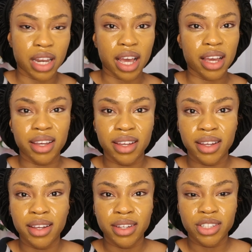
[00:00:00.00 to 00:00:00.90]
Like,
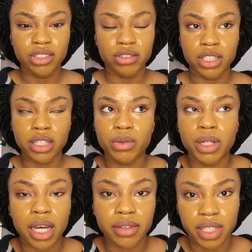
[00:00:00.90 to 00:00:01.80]
she doesn't
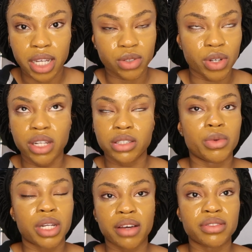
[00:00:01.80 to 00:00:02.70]
want to have sex, or he doesn't
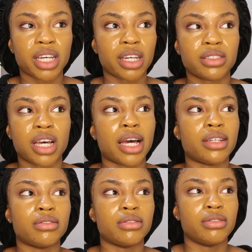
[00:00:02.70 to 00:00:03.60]
want to have sex,
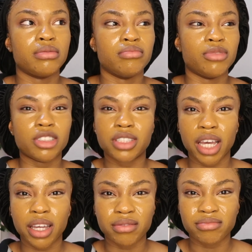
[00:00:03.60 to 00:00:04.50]
and you're
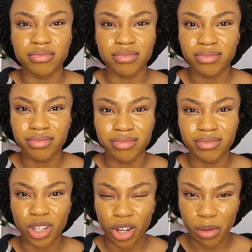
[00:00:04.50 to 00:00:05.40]
saying
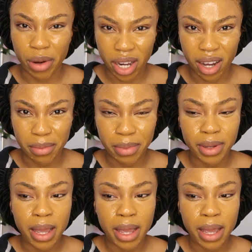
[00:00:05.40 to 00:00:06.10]
you're gonna break up.